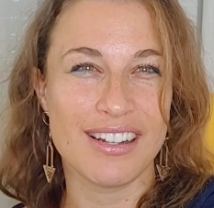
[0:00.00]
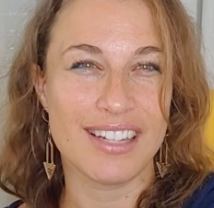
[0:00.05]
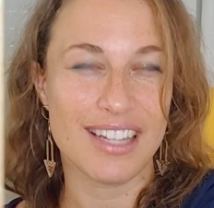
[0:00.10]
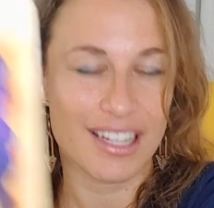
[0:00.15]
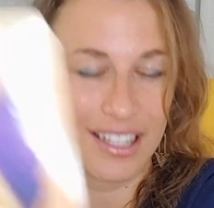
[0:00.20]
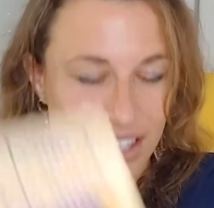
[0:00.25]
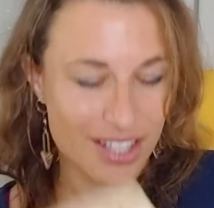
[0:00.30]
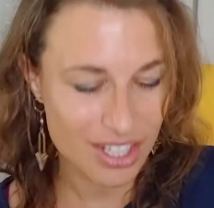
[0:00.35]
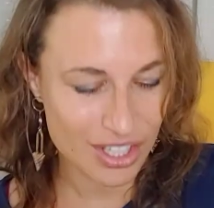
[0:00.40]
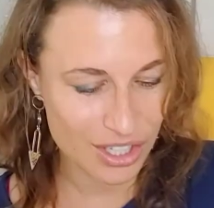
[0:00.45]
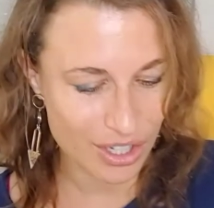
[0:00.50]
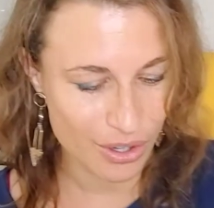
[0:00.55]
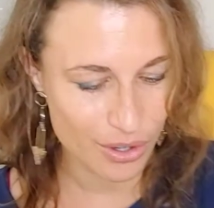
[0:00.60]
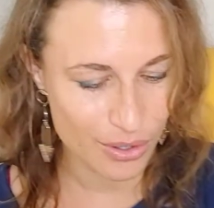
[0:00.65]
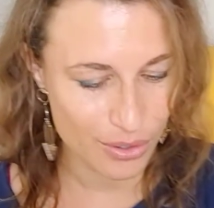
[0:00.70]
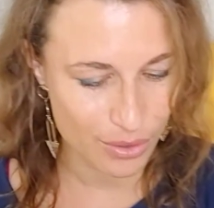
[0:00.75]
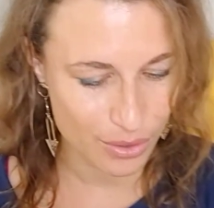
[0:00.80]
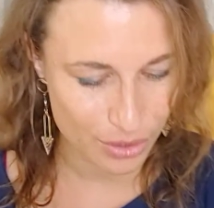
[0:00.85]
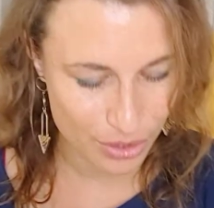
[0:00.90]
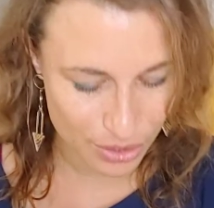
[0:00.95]
That's
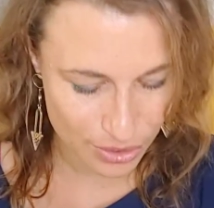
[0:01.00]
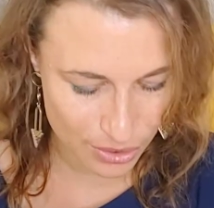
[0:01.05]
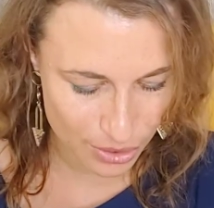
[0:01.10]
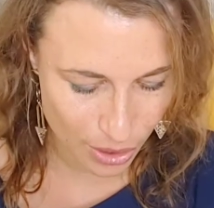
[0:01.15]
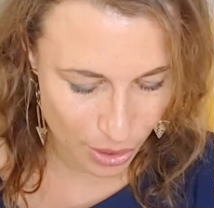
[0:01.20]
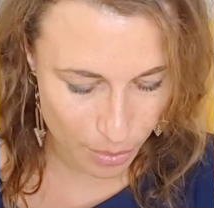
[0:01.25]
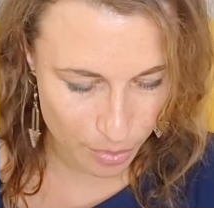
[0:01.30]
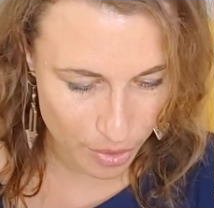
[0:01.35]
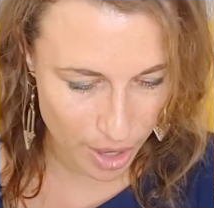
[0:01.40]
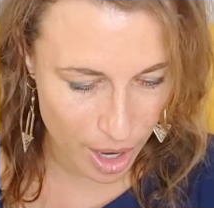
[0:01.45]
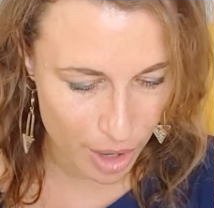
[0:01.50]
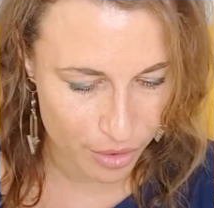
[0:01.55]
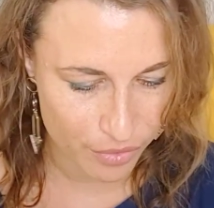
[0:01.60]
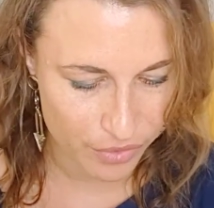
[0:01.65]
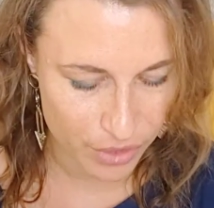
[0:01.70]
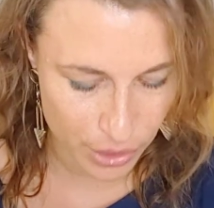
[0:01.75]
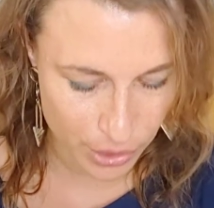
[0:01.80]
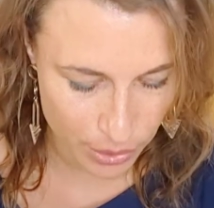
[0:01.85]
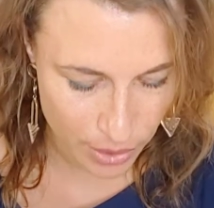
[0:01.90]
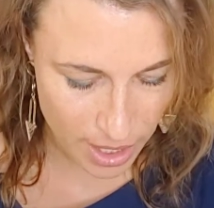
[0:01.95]
so, so proud
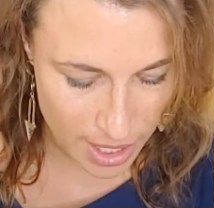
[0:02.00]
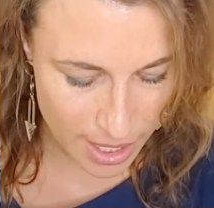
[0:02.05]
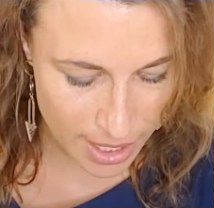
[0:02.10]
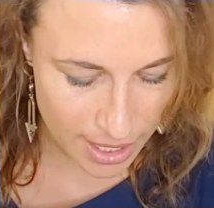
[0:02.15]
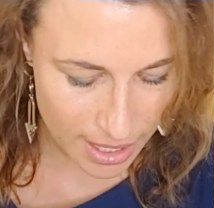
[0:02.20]
of you.